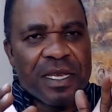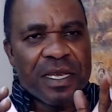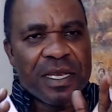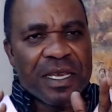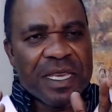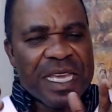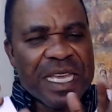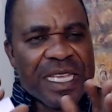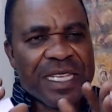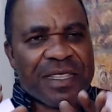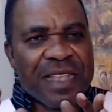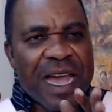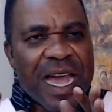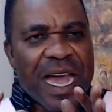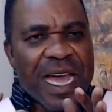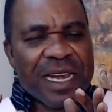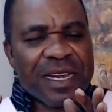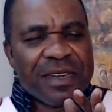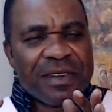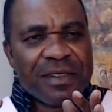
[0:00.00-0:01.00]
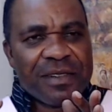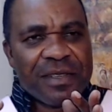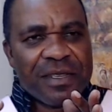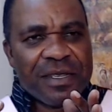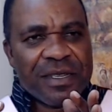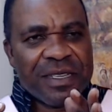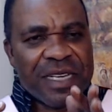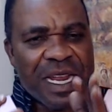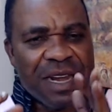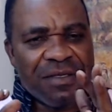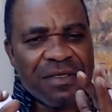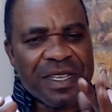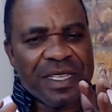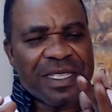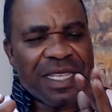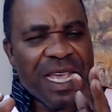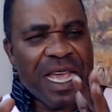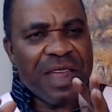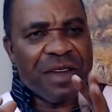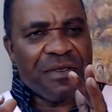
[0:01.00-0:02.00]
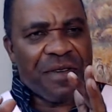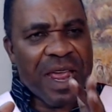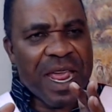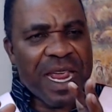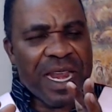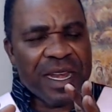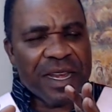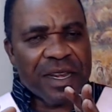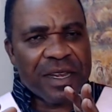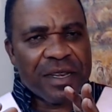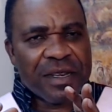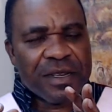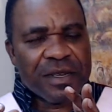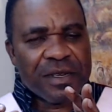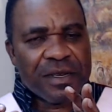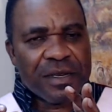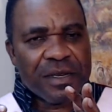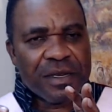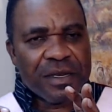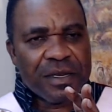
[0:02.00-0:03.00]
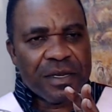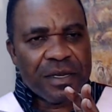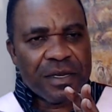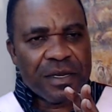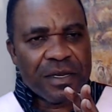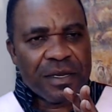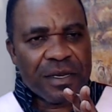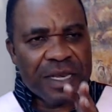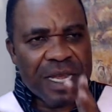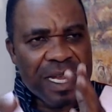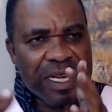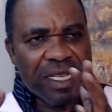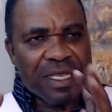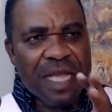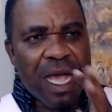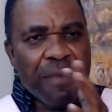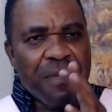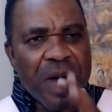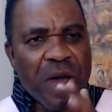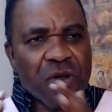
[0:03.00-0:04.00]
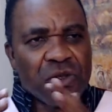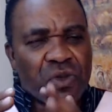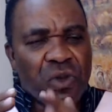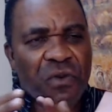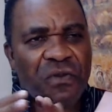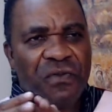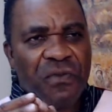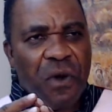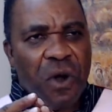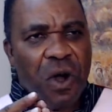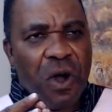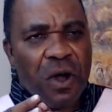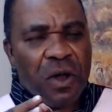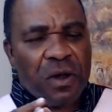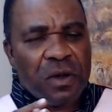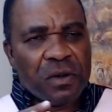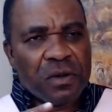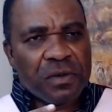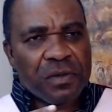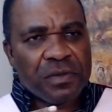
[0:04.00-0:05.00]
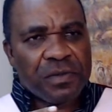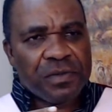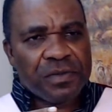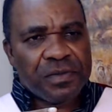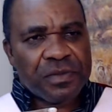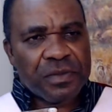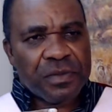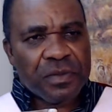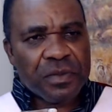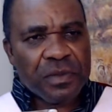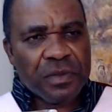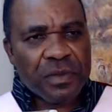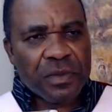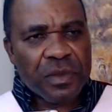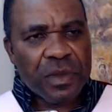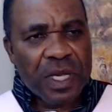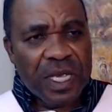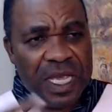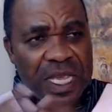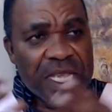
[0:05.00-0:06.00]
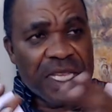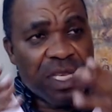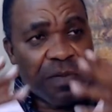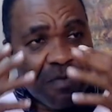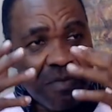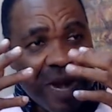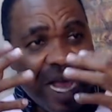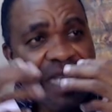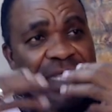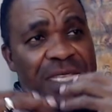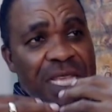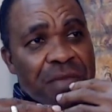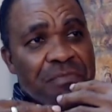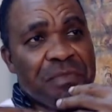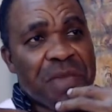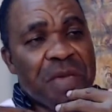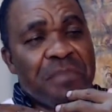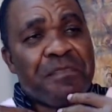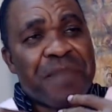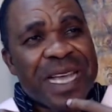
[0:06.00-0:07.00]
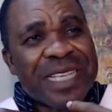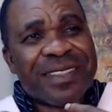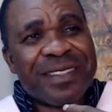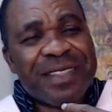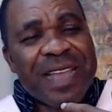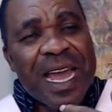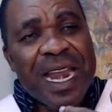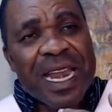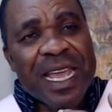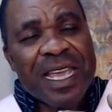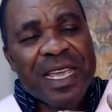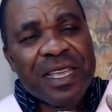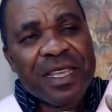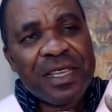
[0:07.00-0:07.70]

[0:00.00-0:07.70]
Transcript: is that there is a rain that is about to fall. He is blessing me personally.